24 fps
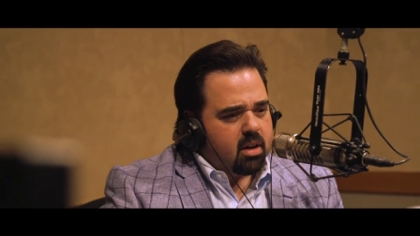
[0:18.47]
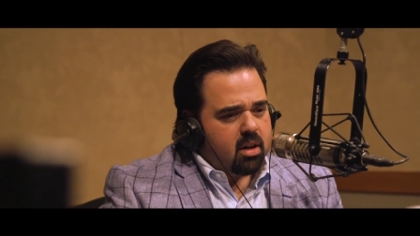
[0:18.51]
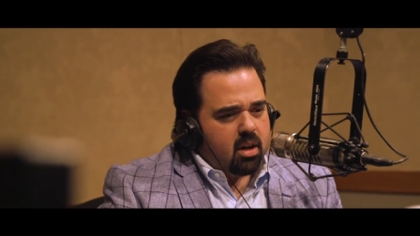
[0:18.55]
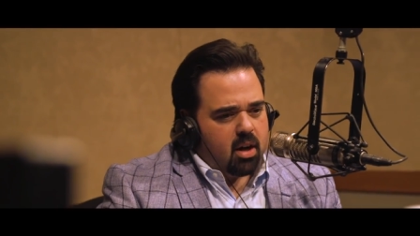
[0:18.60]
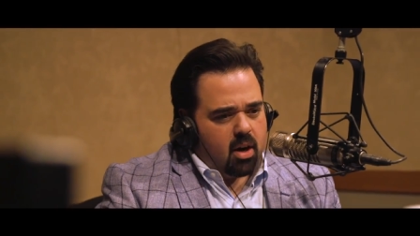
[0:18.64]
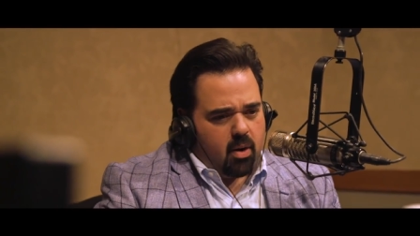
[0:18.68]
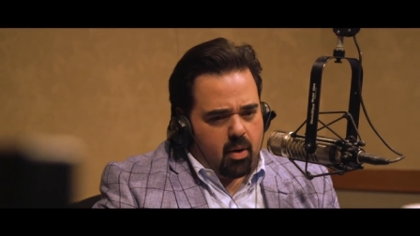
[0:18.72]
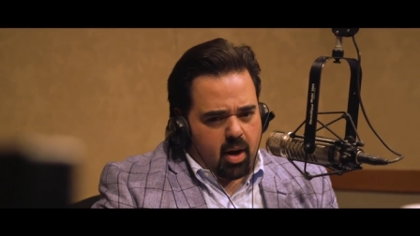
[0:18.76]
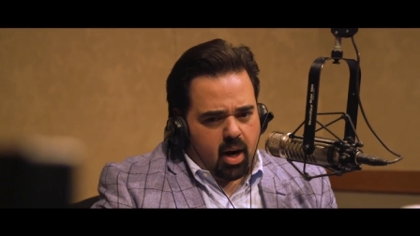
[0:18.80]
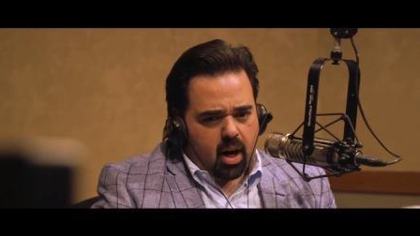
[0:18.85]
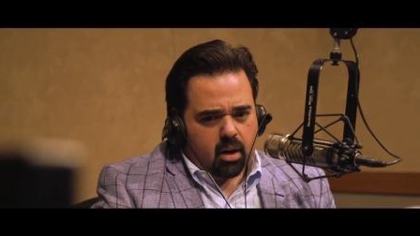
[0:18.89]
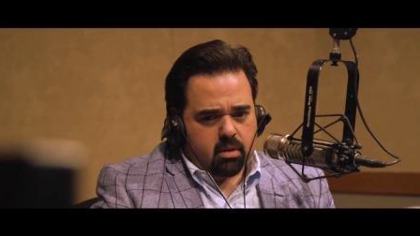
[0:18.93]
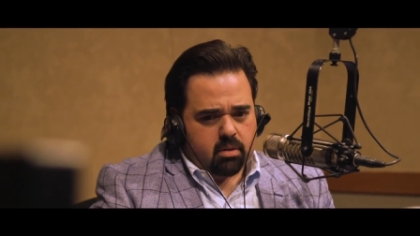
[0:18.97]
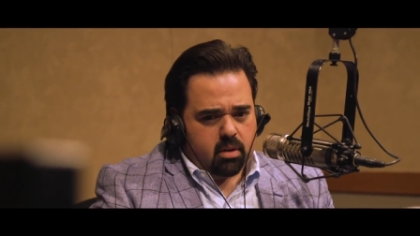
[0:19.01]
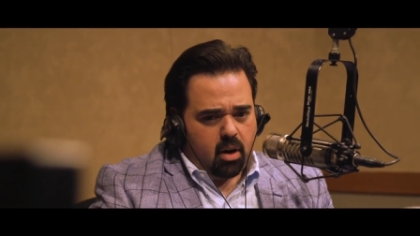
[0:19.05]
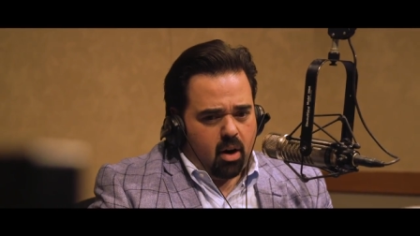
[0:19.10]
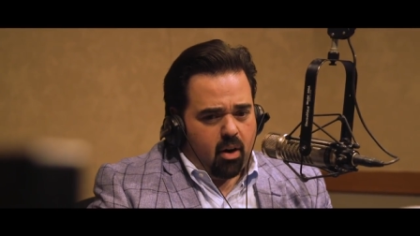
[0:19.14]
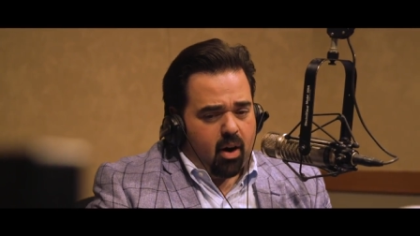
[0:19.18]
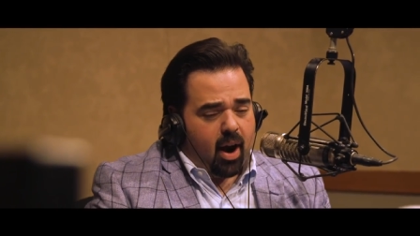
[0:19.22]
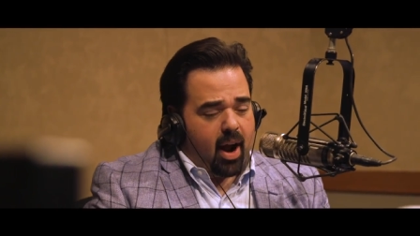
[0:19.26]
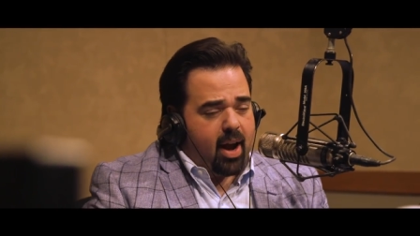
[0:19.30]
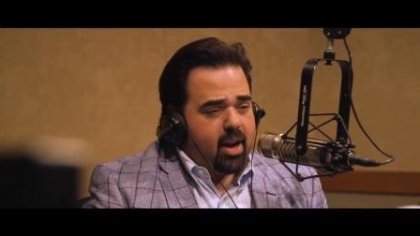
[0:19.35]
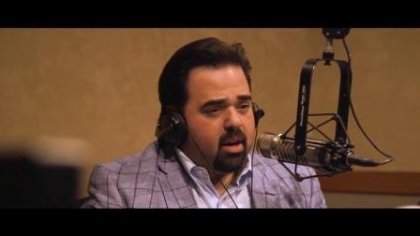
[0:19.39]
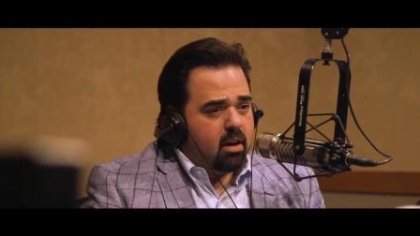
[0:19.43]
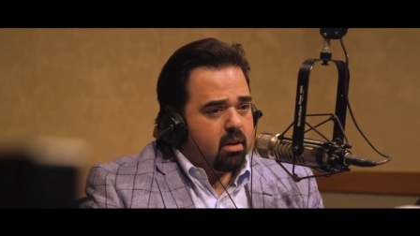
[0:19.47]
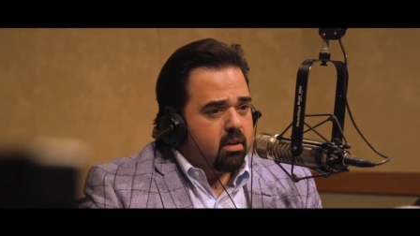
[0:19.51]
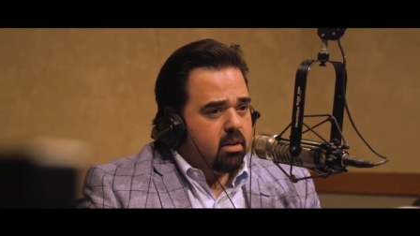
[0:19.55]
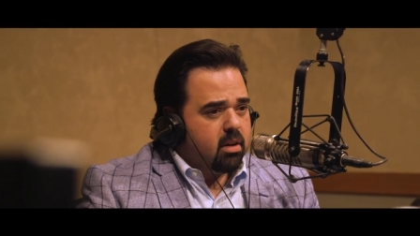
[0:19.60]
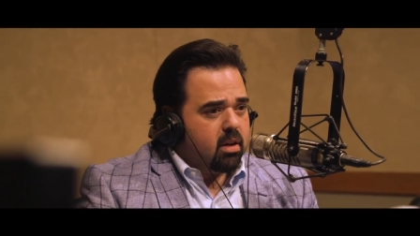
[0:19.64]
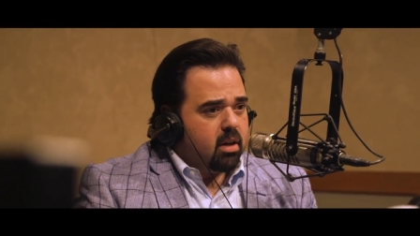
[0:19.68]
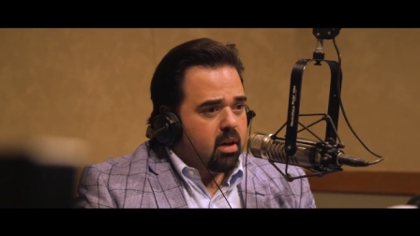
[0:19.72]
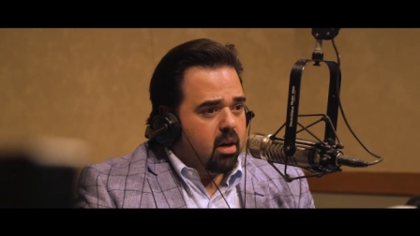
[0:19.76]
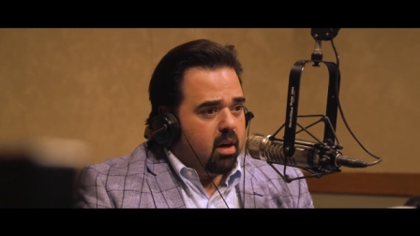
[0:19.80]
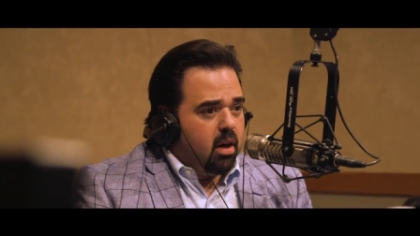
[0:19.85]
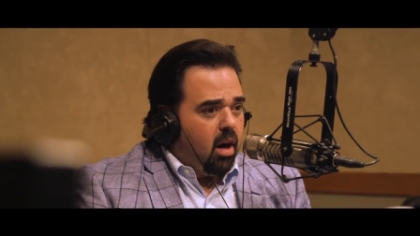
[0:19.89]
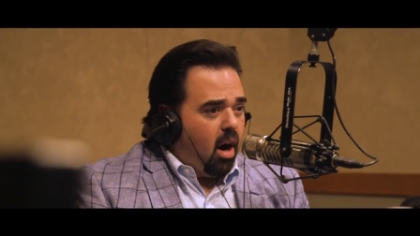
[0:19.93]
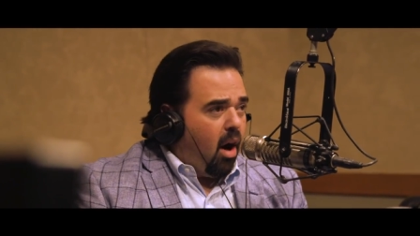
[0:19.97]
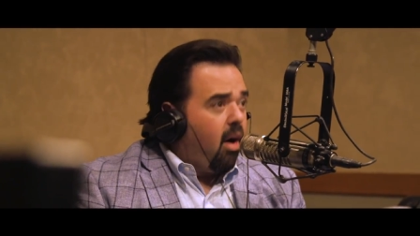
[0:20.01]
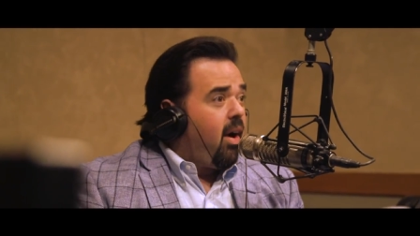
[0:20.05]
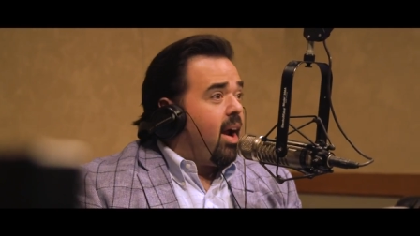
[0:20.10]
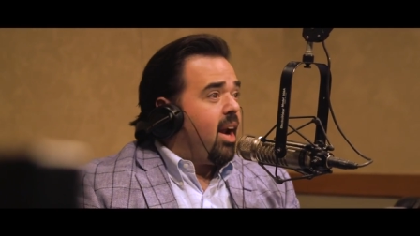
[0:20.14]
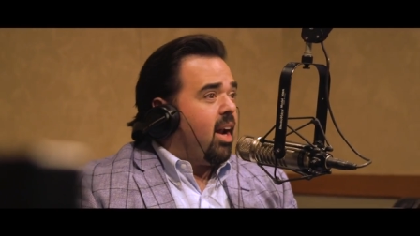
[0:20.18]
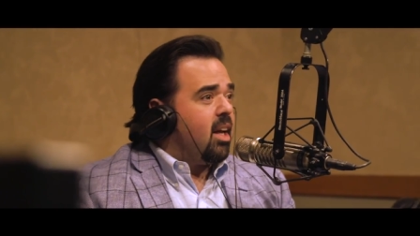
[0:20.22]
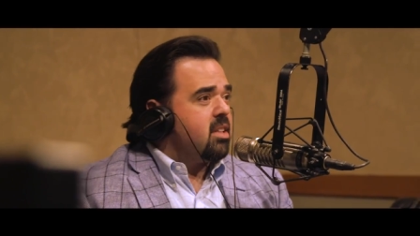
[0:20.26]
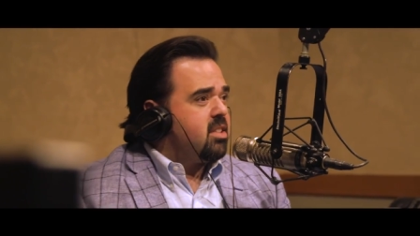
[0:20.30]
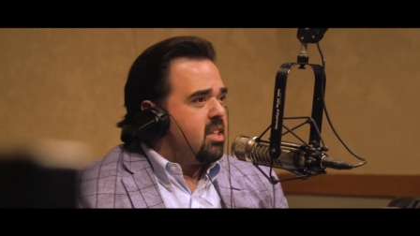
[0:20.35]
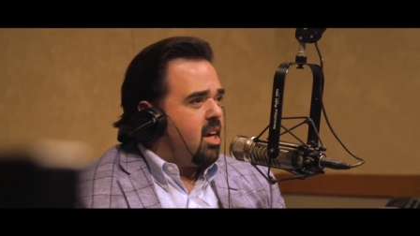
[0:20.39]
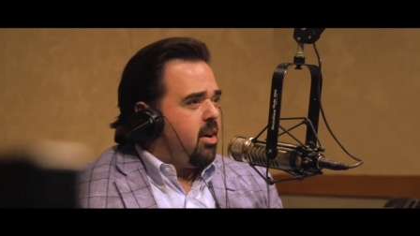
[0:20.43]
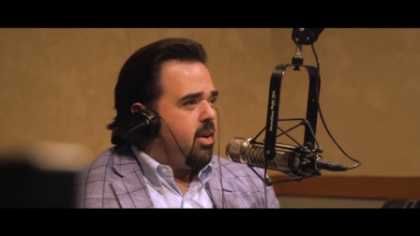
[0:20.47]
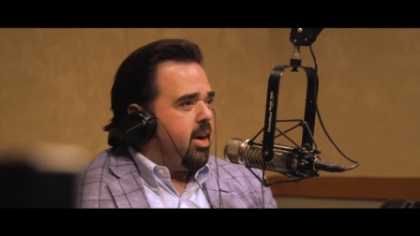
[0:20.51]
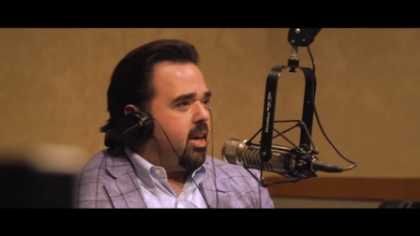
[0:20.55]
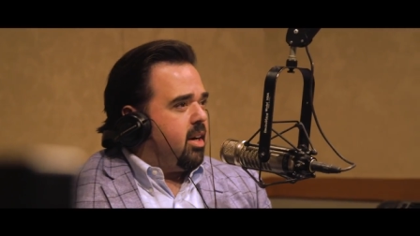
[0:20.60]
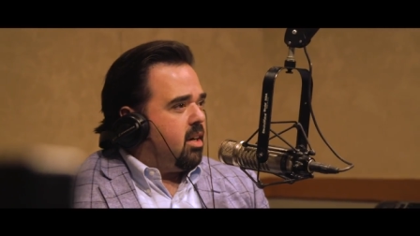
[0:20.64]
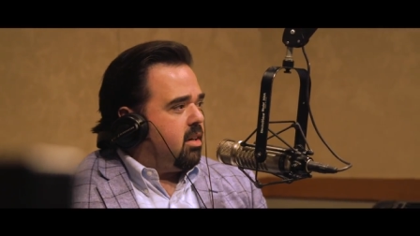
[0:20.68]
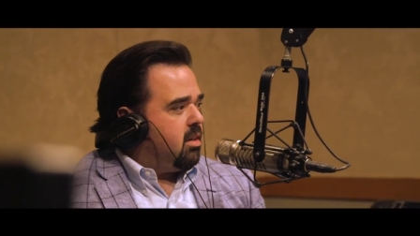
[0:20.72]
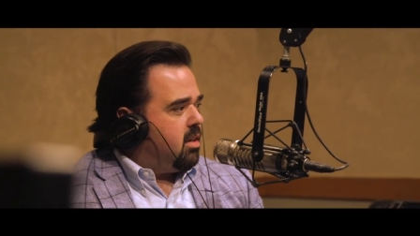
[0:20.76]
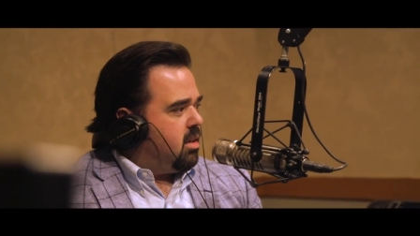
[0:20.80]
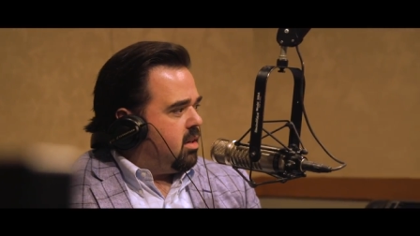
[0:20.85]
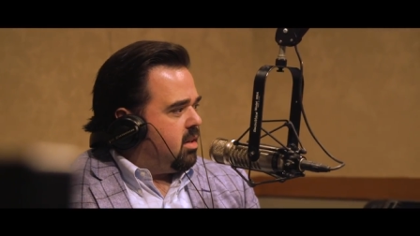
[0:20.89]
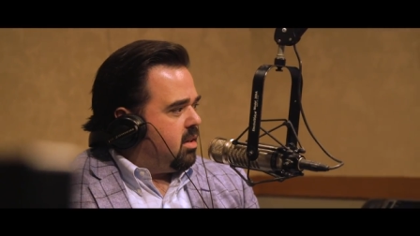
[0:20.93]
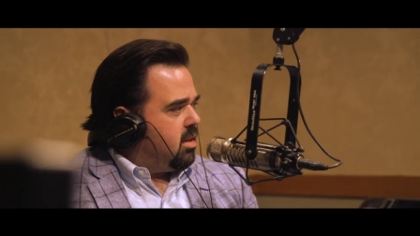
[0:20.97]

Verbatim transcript: You know what? I'll, all right, all right, I'll do it.